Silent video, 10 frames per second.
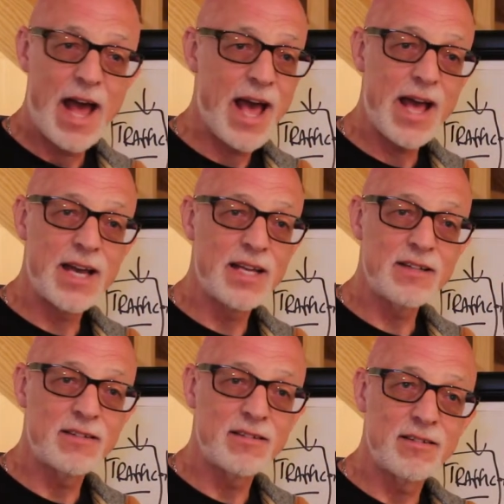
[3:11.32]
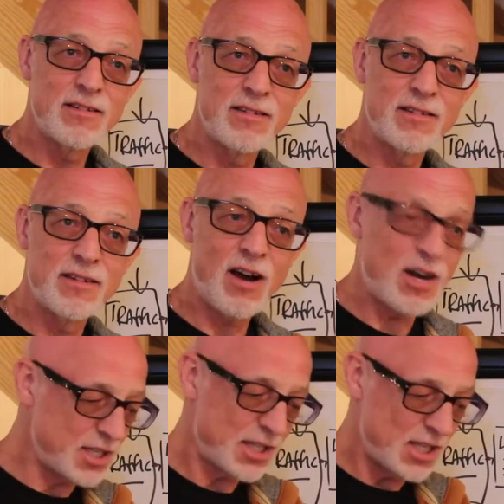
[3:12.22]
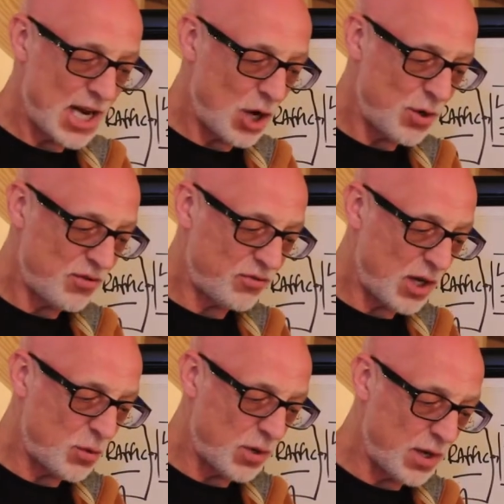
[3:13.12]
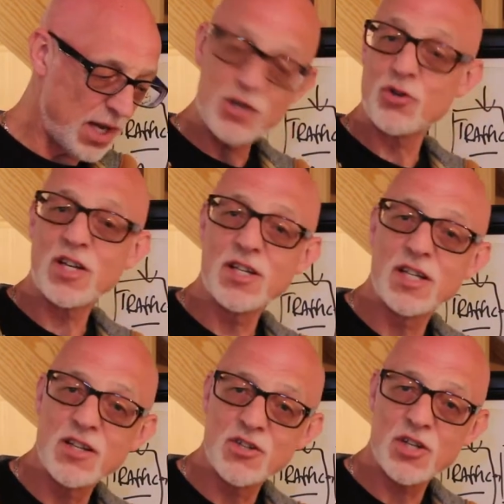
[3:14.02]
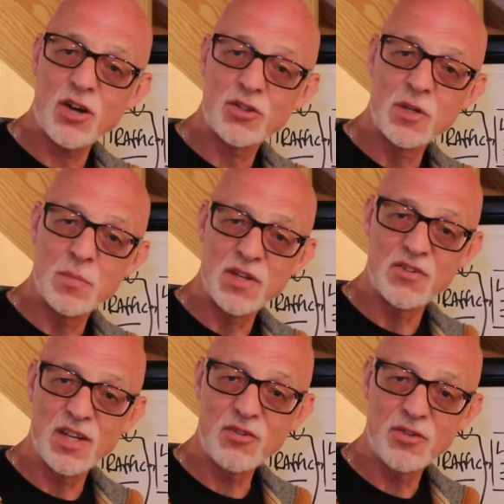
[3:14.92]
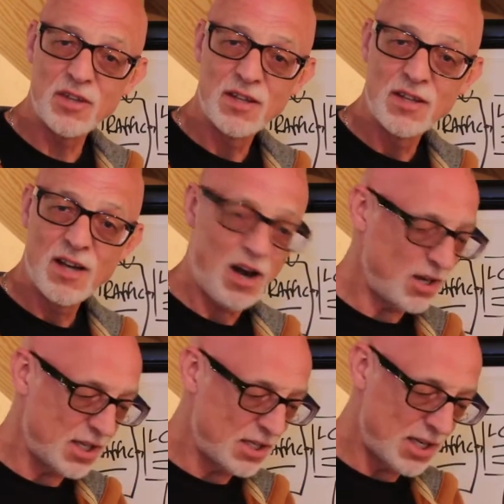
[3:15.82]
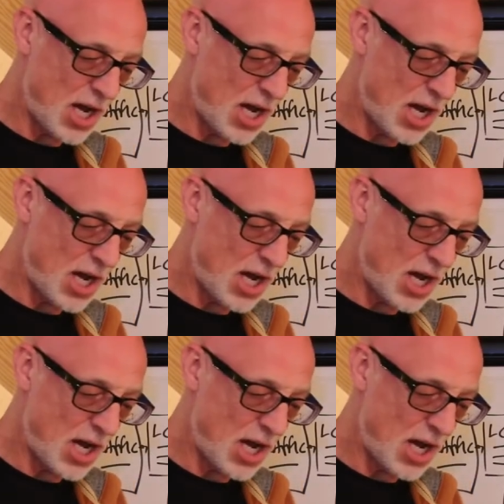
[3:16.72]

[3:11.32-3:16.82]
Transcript: and I didn't know if they were interested in starting a business. I didn't